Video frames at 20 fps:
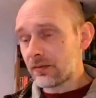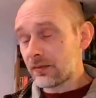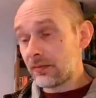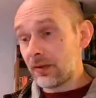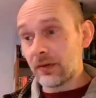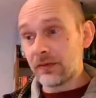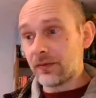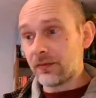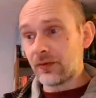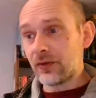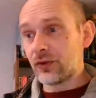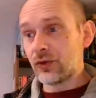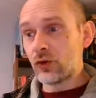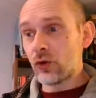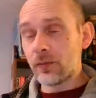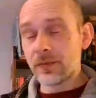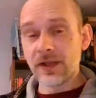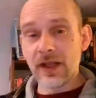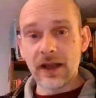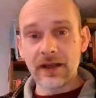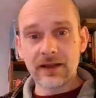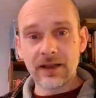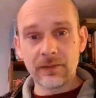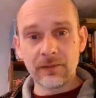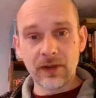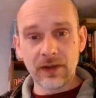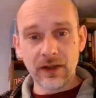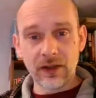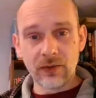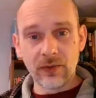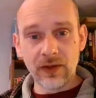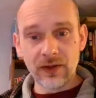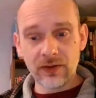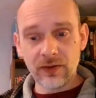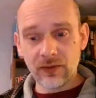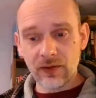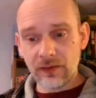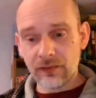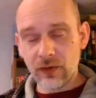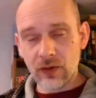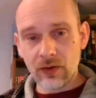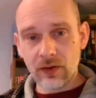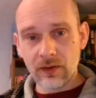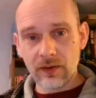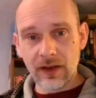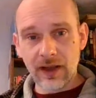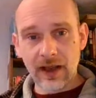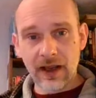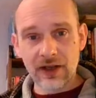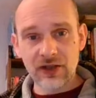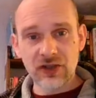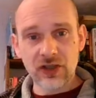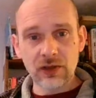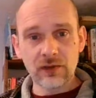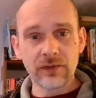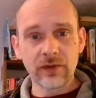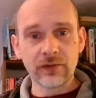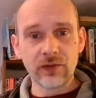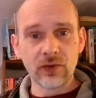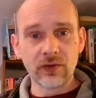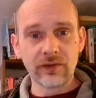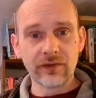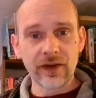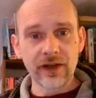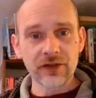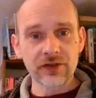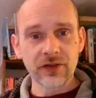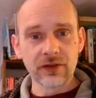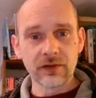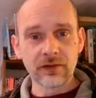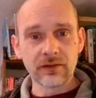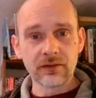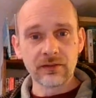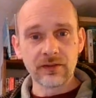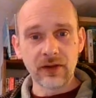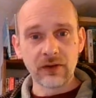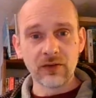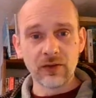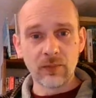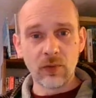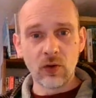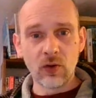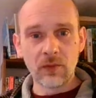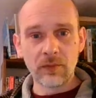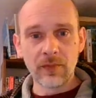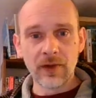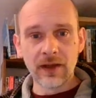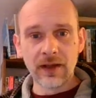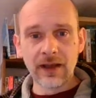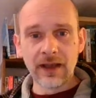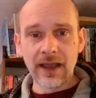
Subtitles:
well, the shops that I typically go into, they've got a shelf of non-fiction down the bottom,